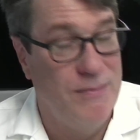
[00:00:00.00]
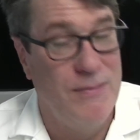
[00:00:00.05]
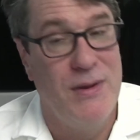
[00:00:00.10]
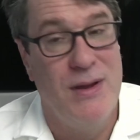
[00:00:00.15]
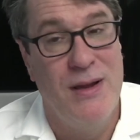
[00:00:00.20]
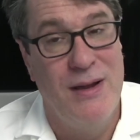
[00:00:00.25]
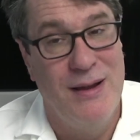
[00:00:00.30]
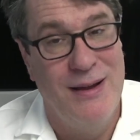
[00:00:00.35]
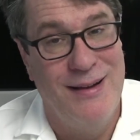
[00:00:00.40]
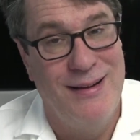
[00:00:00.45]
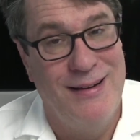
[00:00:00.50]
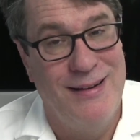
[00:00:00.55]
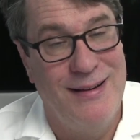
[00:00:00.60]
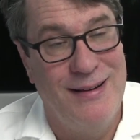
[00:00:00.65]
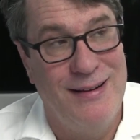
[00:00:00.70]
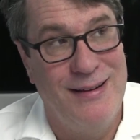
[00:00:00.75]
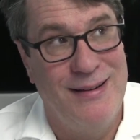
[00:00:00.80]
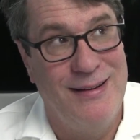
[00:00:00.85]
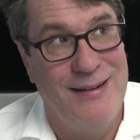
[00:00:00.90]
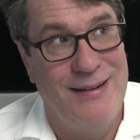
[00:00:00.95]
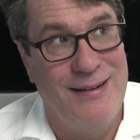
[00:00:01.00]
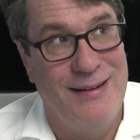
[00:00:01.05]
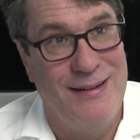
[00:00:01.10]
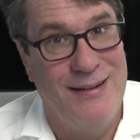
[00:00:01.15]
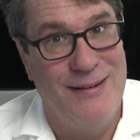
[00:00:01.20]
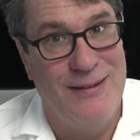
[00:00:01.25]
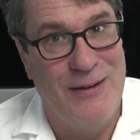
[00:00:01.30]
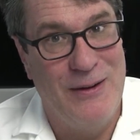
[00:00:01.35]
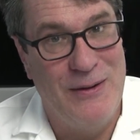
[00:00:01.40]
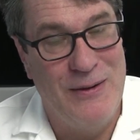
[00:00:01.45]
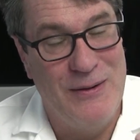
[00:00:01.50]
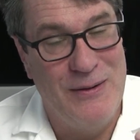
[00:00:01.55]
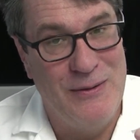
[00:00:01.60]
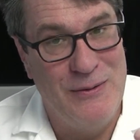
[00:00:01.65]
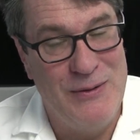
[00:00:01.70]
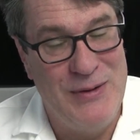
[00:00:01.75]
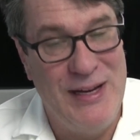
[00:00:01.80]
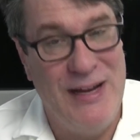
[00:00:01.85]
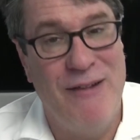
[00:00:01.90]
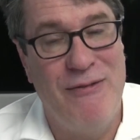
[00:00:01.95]
Press the return key.
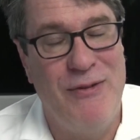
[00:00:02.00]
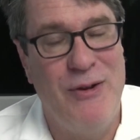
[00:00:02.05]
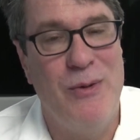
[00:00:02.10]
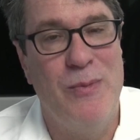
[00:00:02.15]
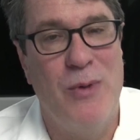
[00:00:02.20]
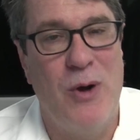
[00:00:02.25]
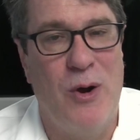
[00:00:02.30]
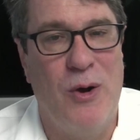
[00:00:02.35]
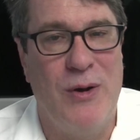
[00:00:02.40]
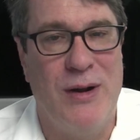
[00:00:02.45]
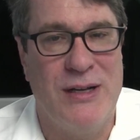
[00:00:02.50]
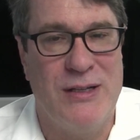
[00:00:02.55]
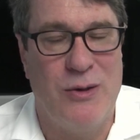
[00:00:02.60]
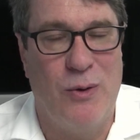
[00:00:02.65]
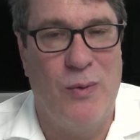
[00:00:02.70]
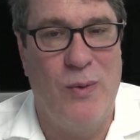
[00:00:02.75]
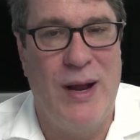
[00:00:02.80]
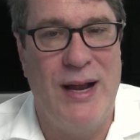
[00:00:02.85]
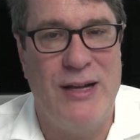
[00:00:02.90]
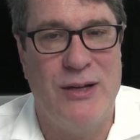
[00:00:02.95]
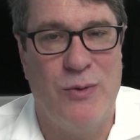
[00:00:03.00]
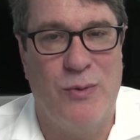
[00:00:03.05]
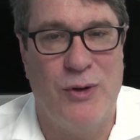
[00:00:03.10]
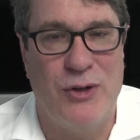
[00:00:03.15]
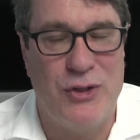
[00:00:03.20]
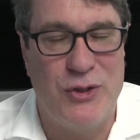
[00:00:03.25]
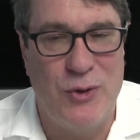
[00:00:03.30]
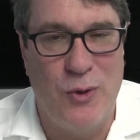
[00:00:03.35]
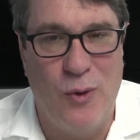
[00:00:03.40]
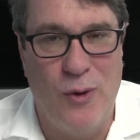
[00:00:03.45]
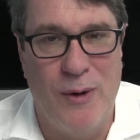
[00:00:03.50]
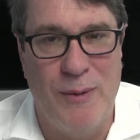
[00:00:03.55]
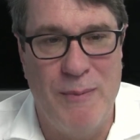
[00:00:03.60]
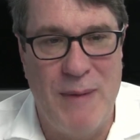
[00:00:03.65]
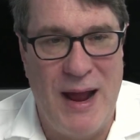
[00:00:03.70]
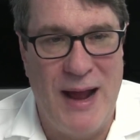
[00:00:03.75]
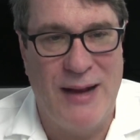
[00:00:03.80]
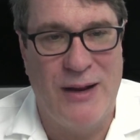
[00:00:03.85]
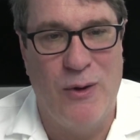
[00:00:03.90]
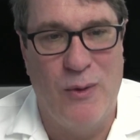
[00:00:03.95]
DFU mode is a way to restore
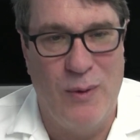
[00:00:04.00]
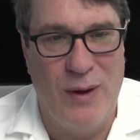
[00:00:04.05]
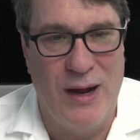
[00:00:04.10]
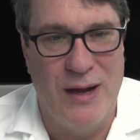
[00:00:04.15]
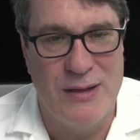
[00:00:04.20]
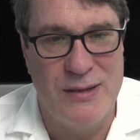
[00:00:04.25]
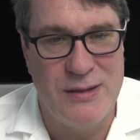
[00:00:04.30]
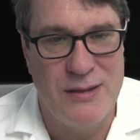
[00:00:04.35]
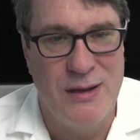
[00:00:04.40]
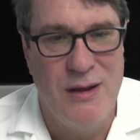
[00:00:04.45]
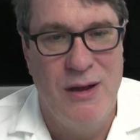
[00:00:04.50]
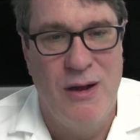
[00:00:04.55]
Mac OS